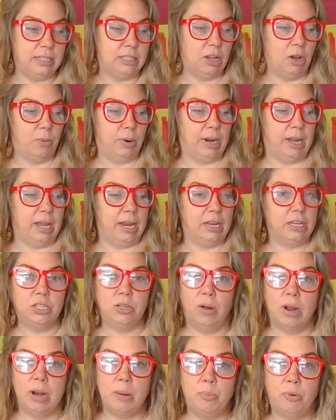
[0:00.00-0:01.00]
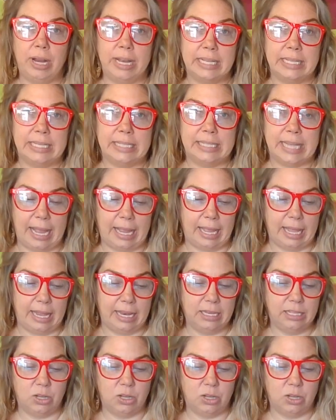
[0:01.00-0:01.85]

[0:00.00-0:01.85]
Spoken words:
So we're going to do our print second.